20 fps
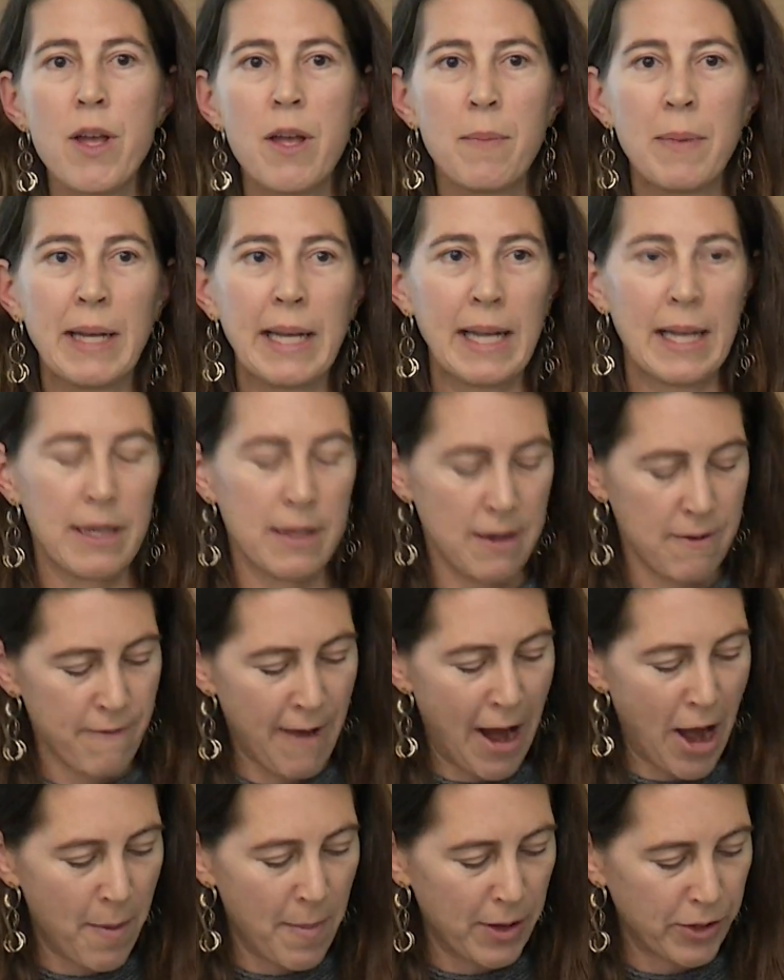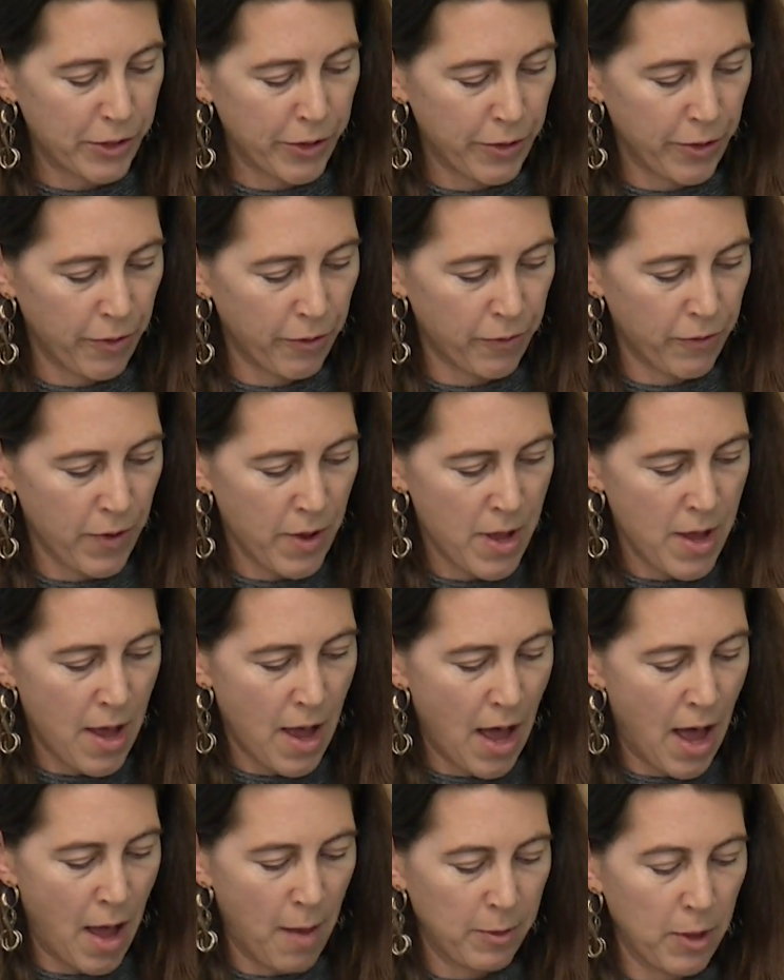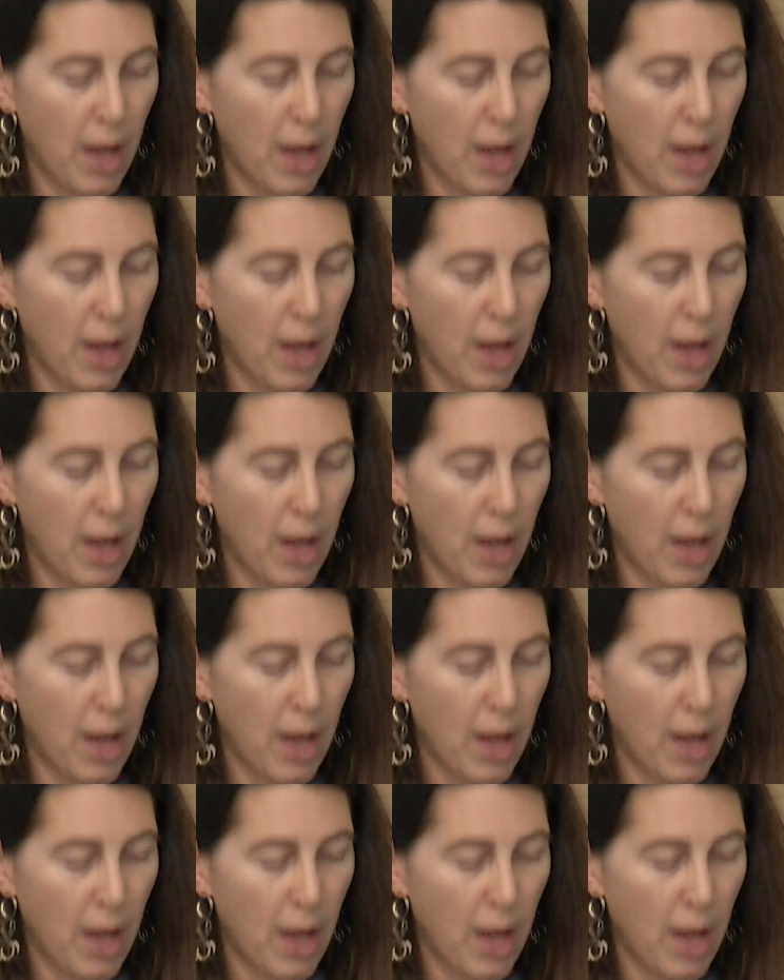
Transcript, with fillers: immediate environment who have uh,